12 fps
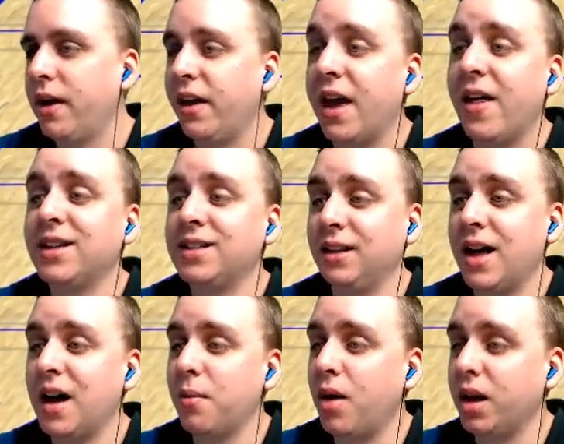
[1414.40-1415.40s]
Yeah, that's a
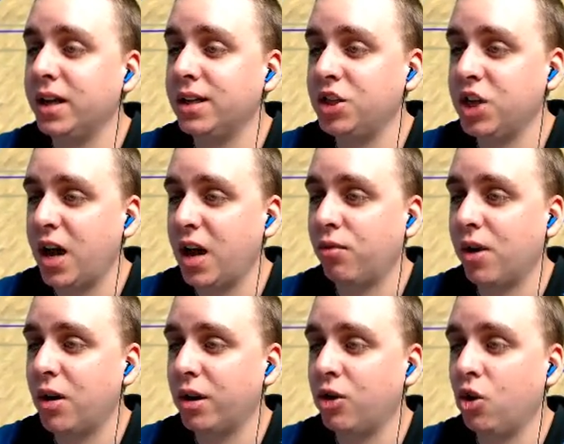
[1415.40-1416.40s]
lot of money to John
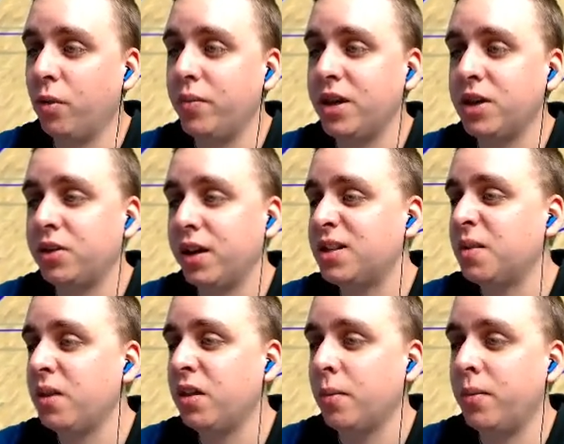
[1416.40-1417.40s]
Brown and Cole Beasley. To
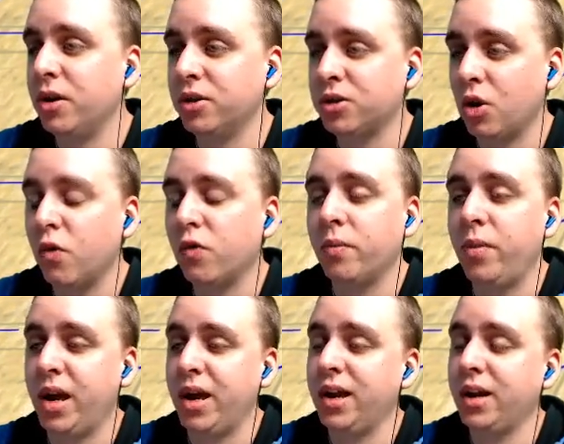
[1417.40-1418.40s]
me, the Bills
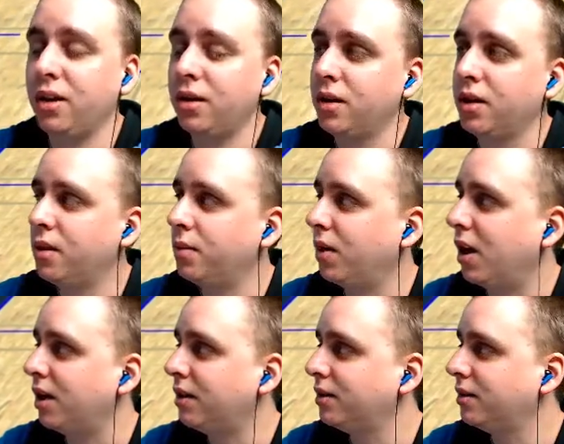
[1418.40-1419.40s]
overpaid,
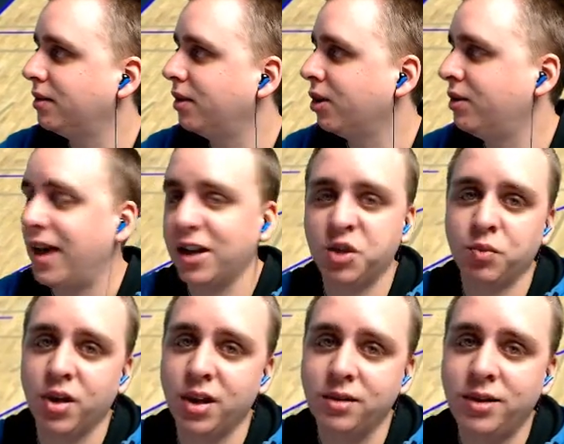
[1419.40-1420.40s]
but they're
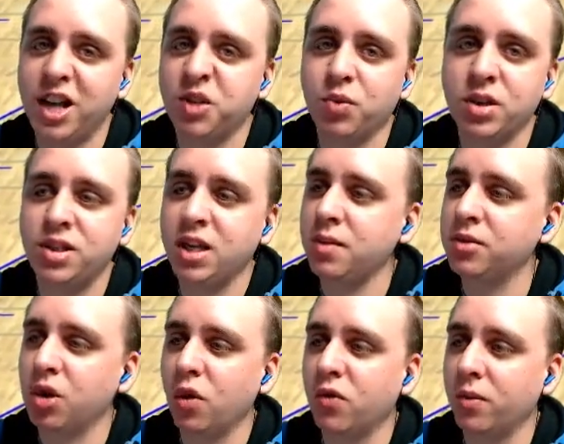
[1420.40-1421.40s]
desperate. Desperate teams
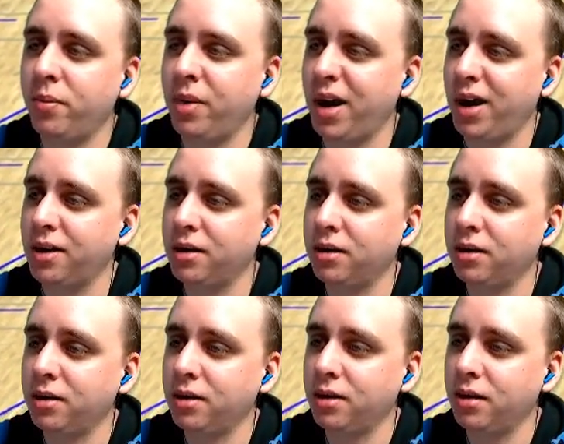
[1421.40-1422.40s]
overpay.
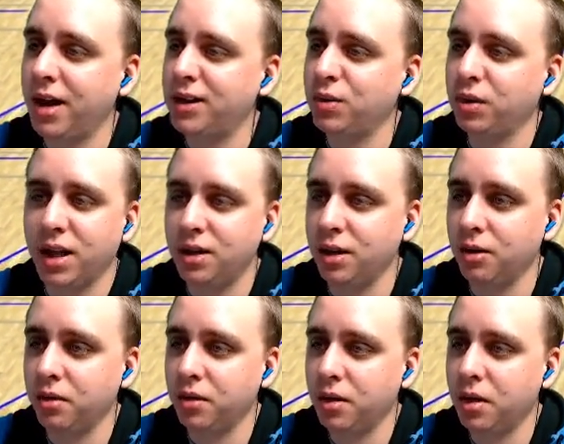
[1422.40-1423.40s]
That's what they do.
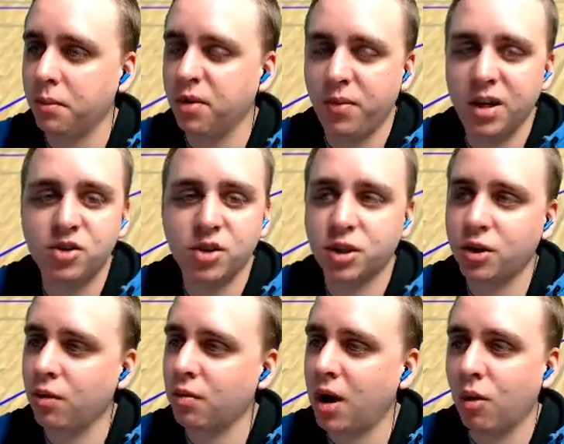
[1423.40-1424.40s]
But Beasley's a
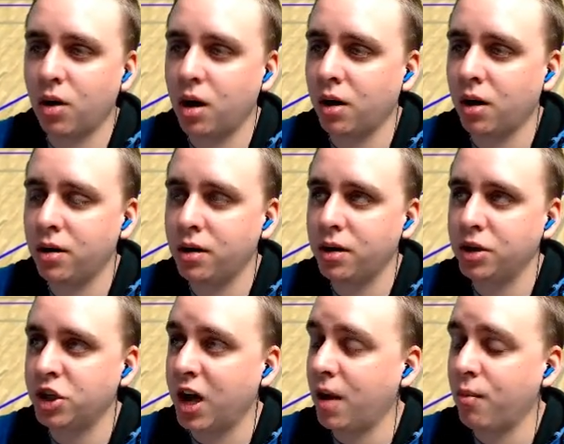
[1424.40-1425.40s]
good route runner.
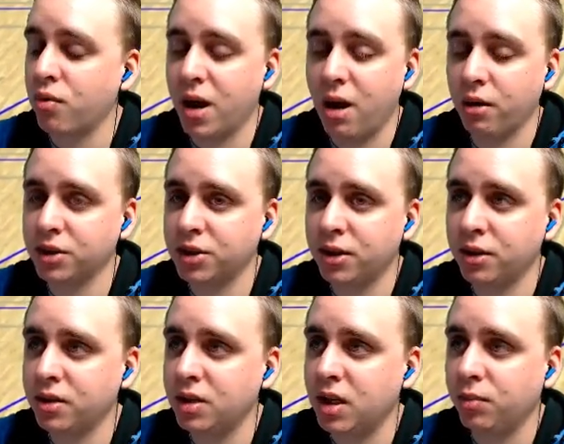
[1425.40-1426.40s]
John Brown is a
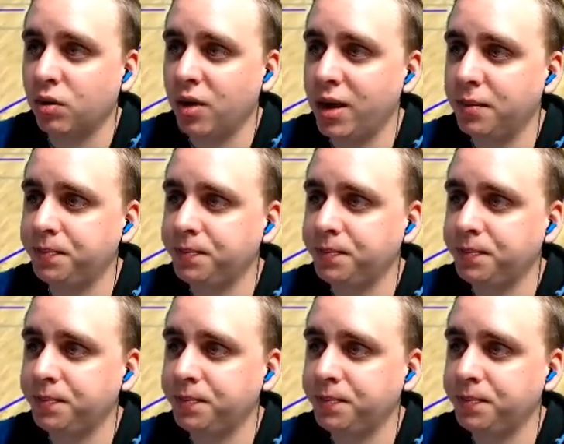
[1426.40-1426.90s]
good deep threat.